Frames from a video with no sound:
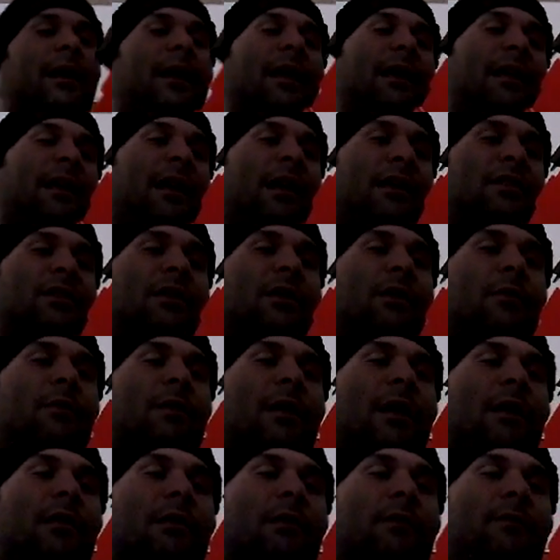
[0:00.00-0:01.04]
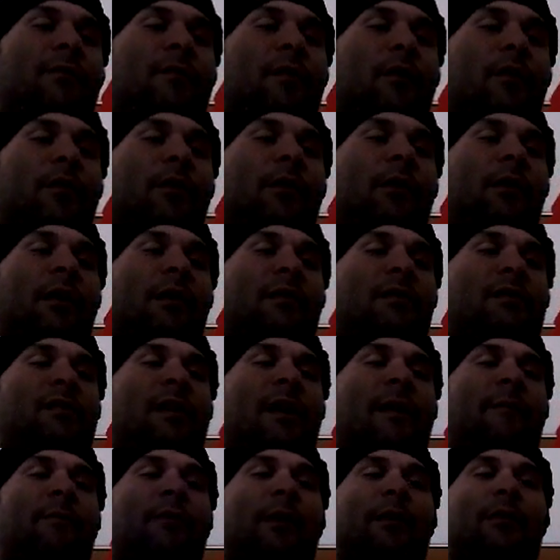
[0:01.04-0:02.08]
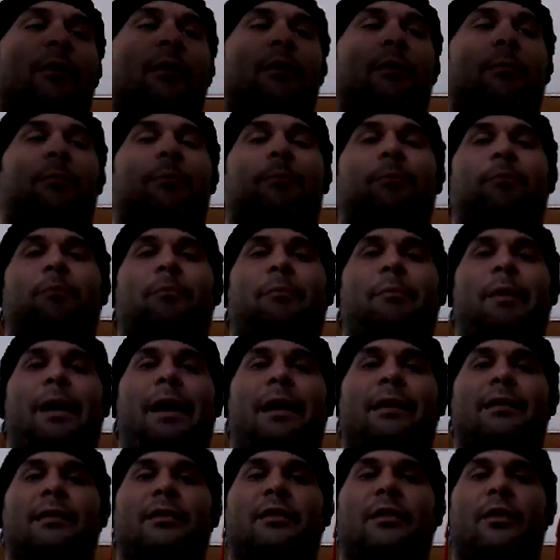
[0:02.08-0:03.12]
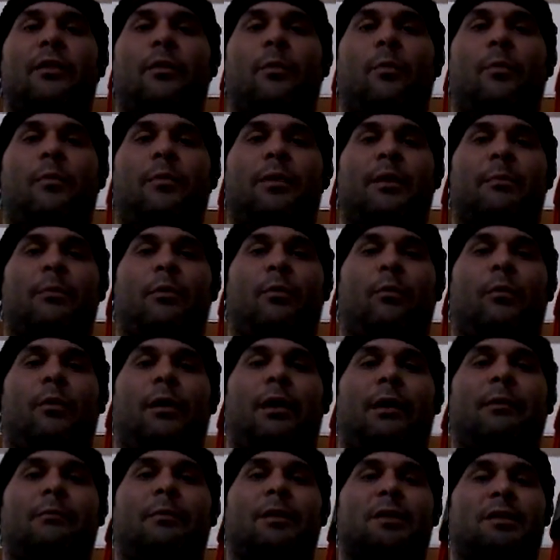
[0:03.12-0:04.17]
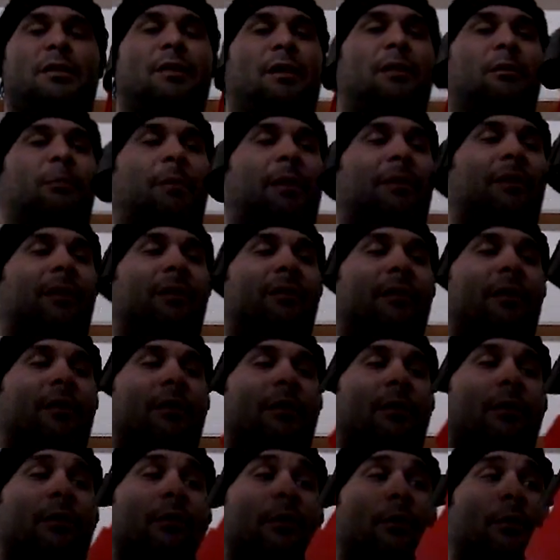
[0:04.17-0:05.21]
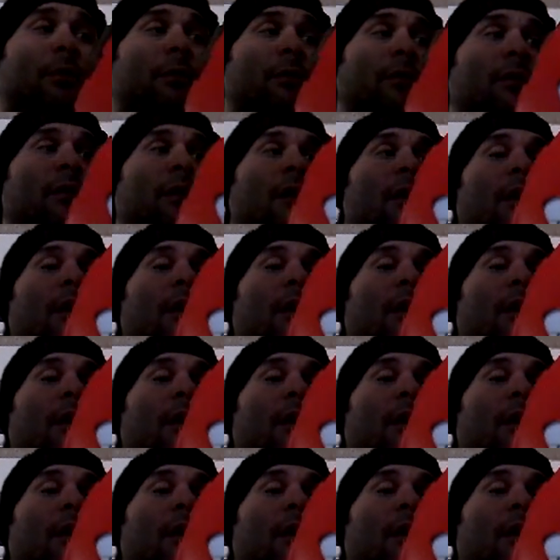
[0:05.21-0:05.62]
I can actually go down a little further and just have like the pegged into the number 1, which does make things a little loose.